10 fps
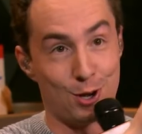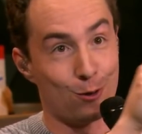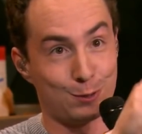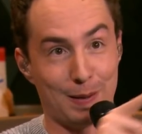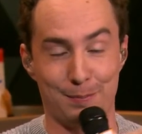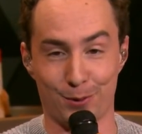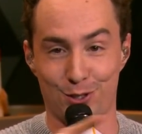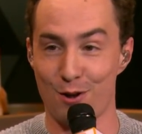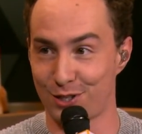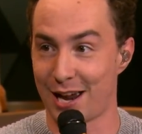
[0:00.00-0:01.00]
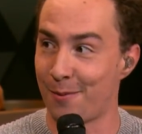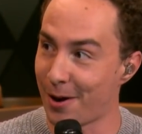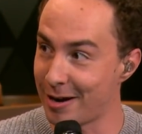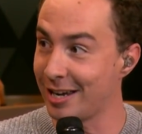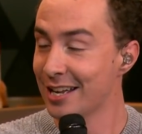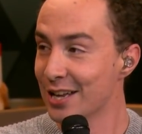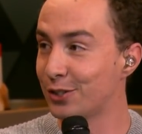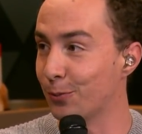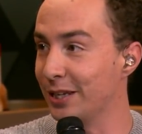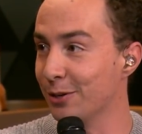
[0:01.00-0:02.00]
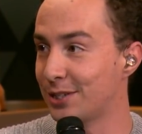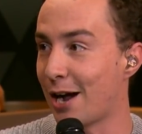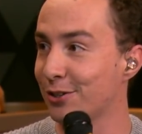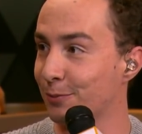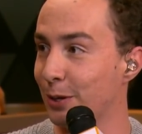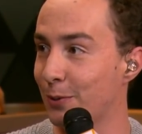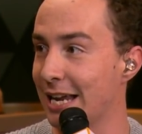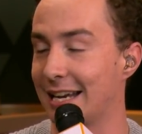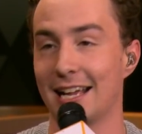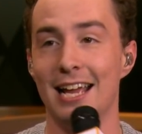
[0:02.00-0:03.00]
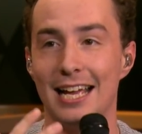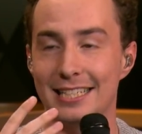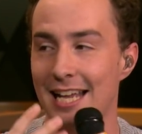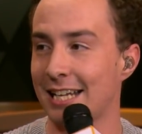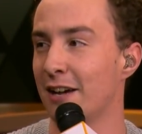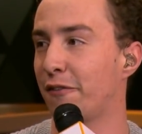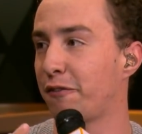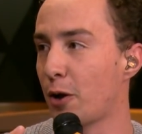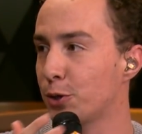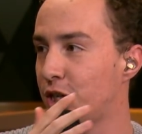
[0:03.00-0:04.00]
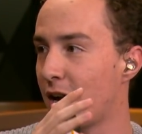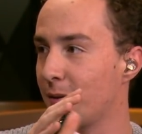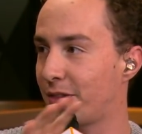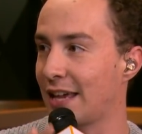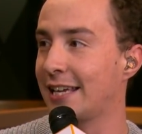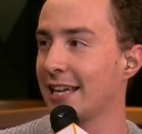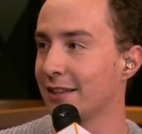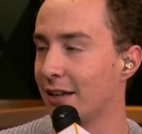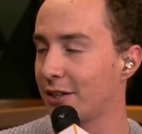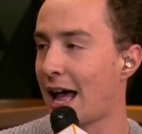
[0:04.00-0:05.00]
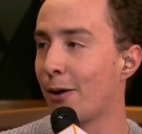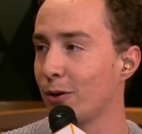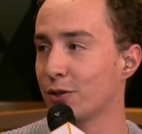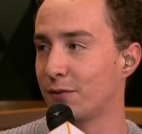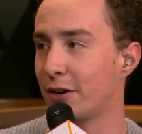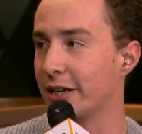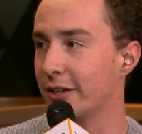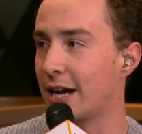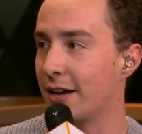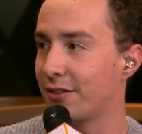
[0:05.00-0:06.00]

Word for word: no speed boost, no sound barrier, so we use ours and we win. It's that kind of flow chart up thinking that outlaws yeah. are very good at.